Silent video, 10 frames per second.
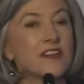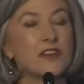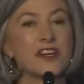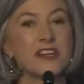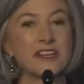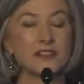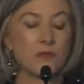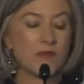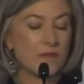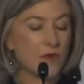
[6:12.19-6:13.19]
learning a little
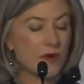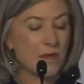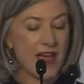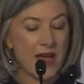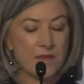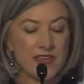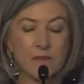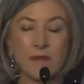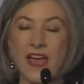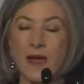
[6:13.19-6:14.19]
bit more about me
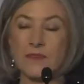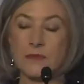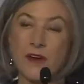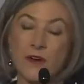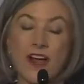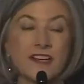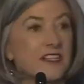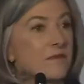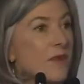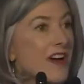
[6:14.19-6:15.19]
and perhaps where I
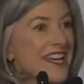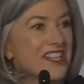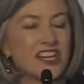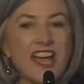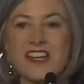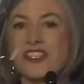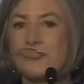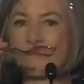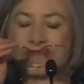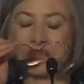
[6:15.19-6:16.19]
did my education.